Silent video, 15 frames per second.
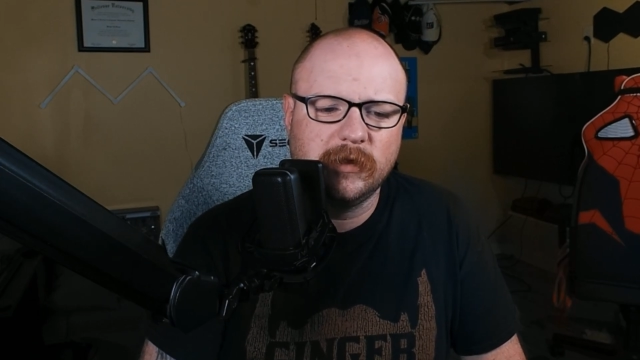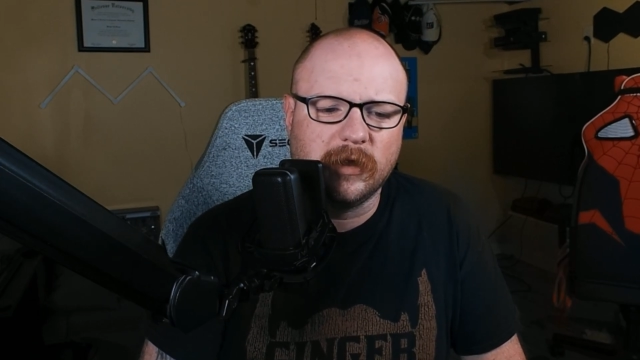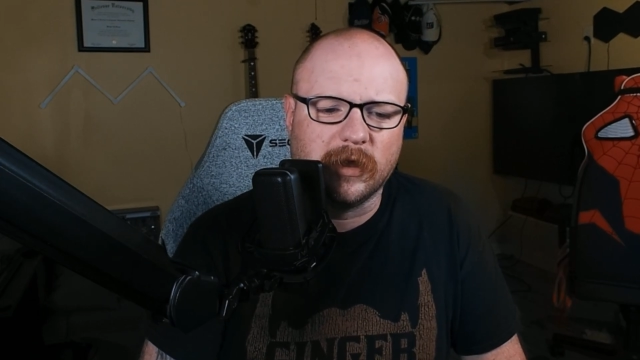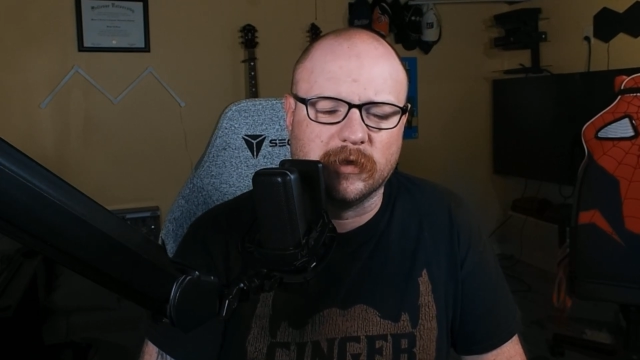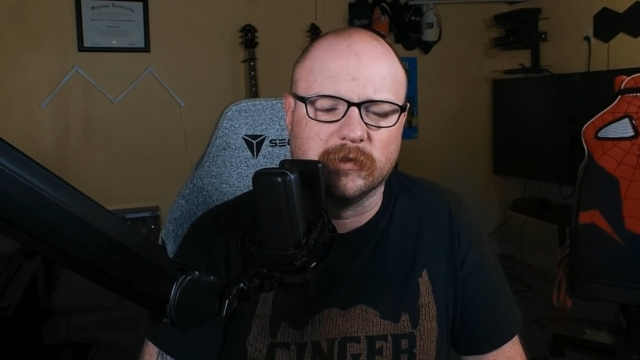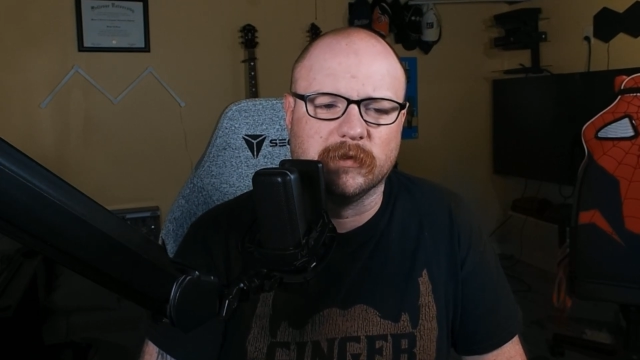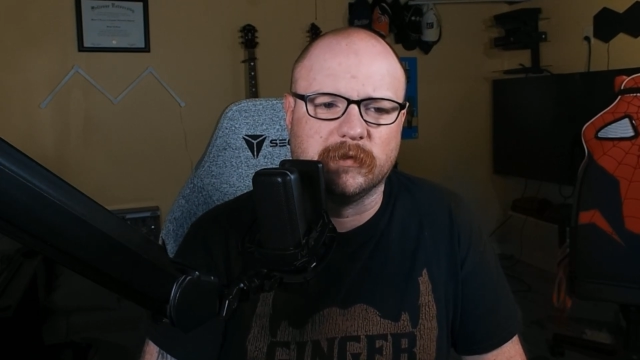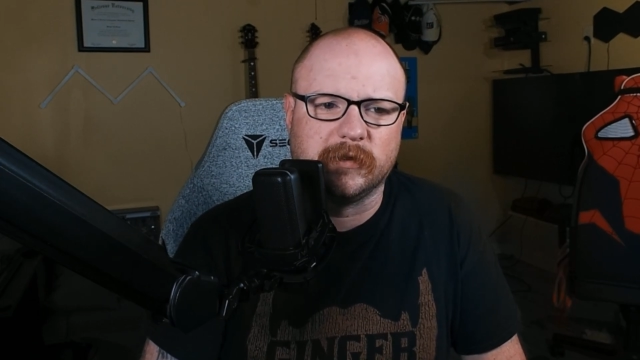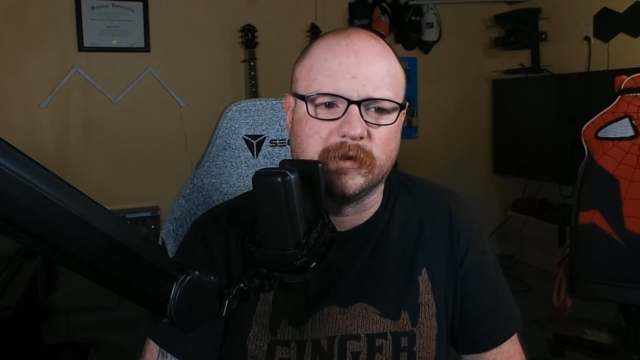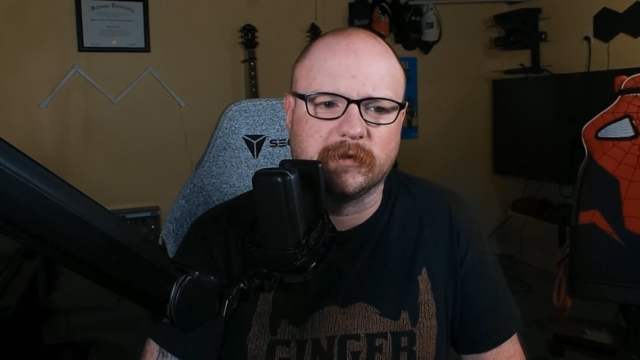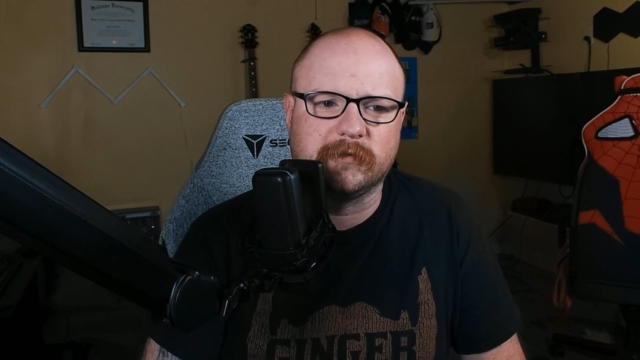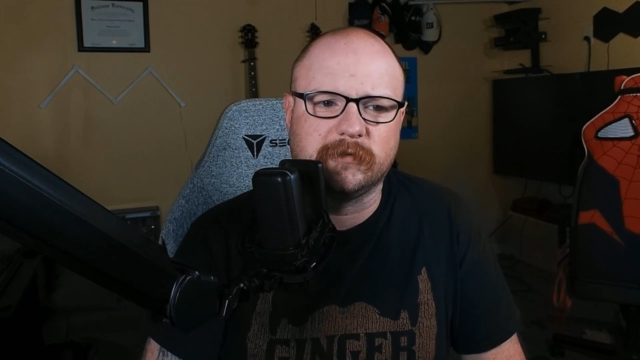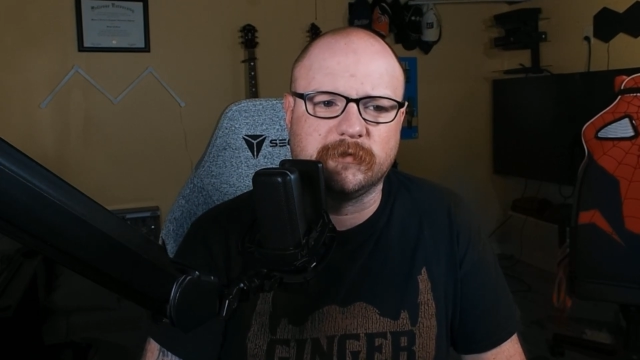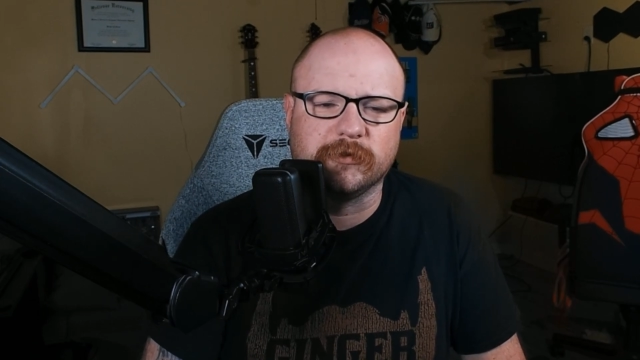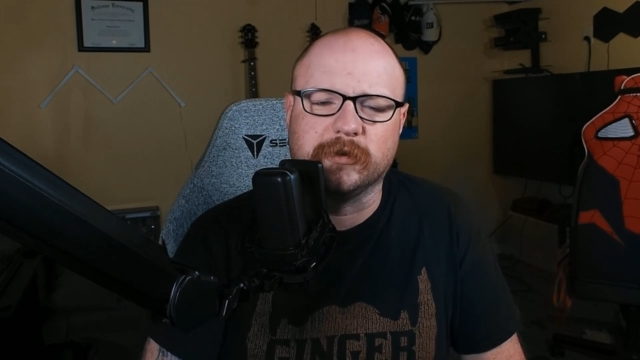other than
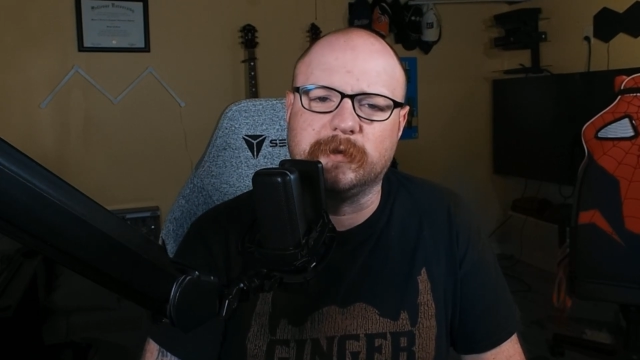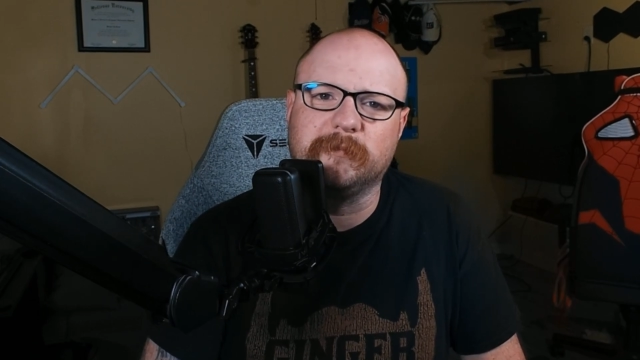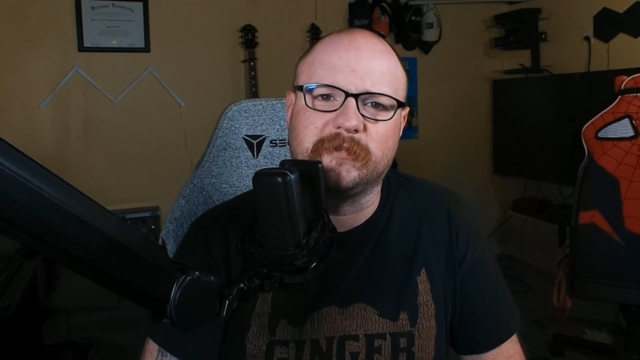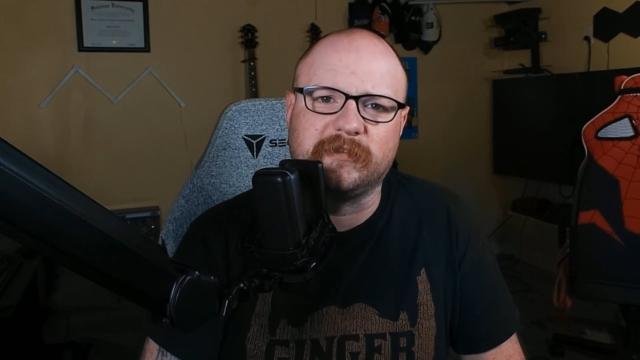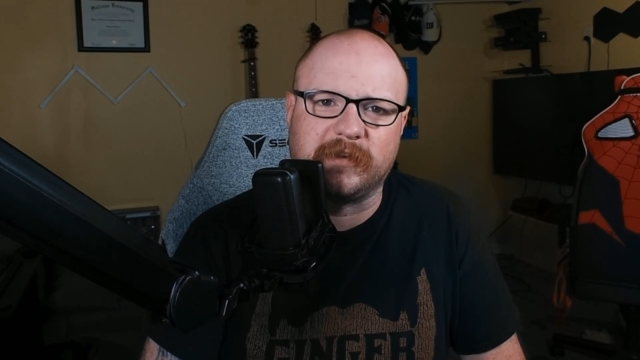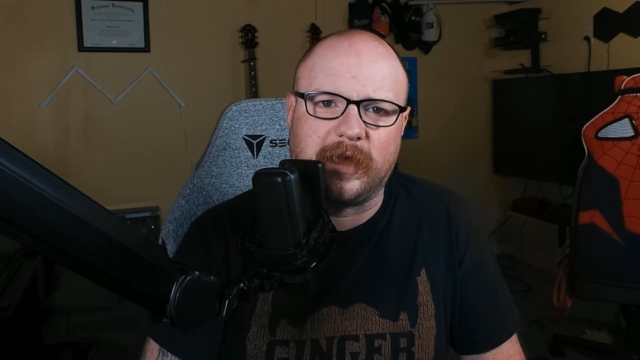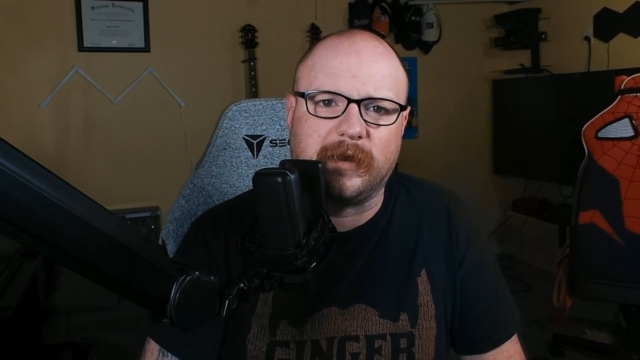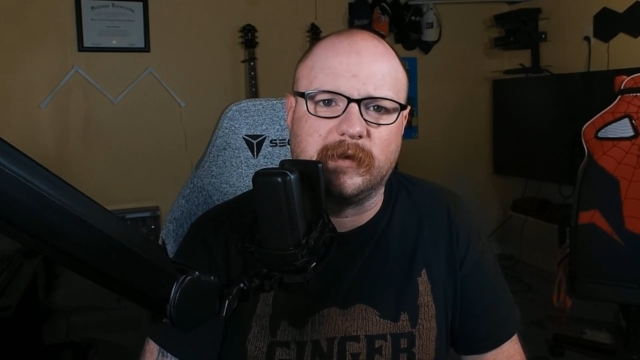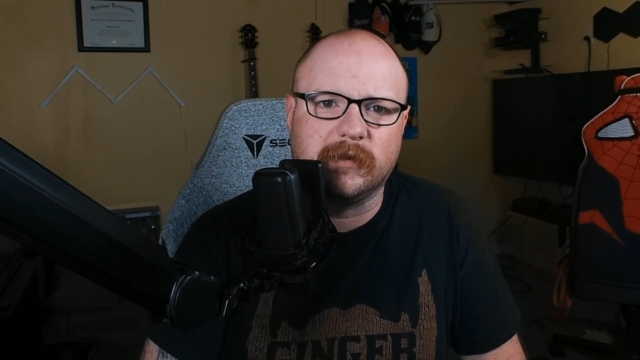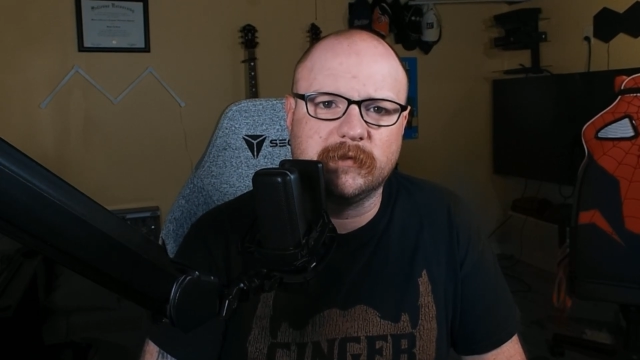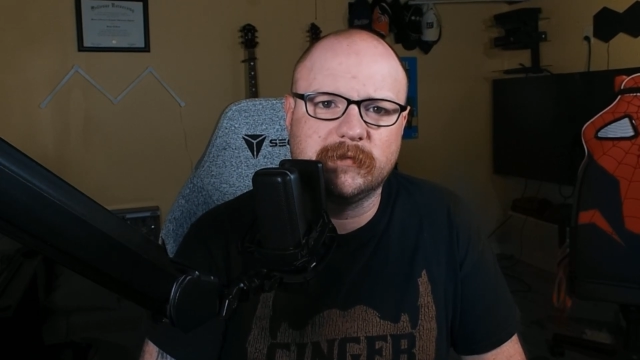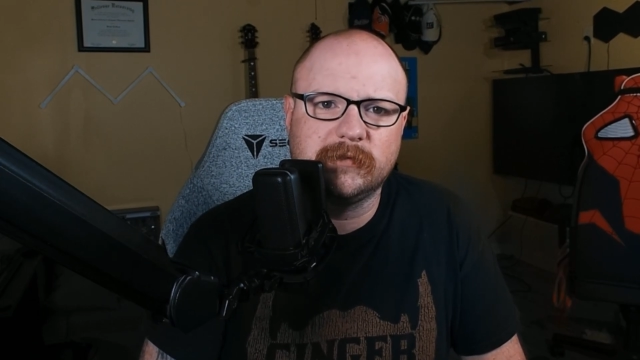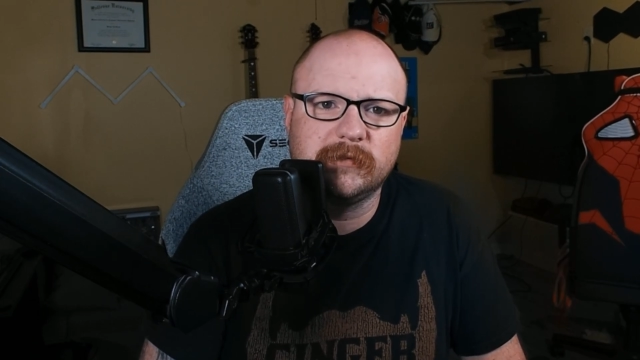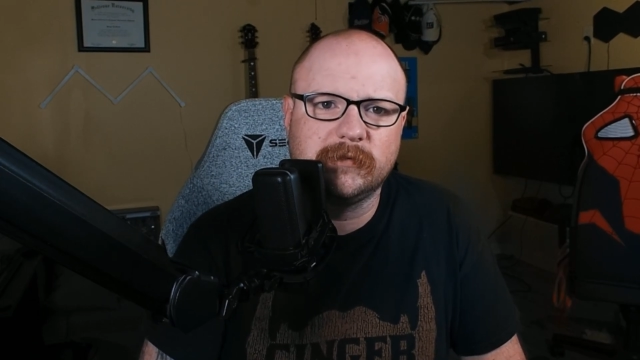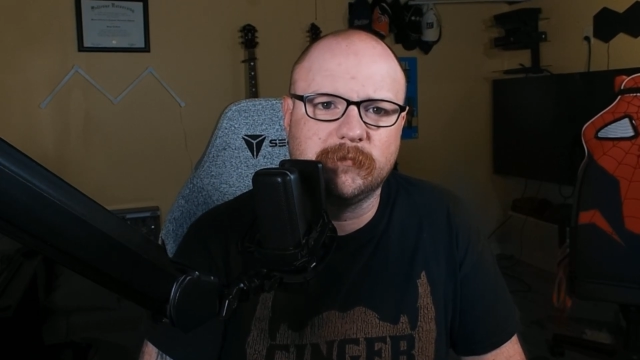extreme
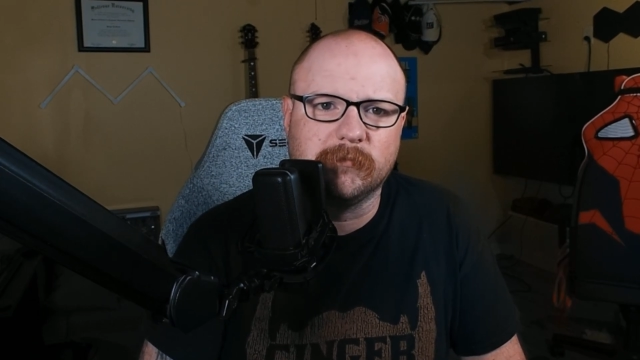sadness.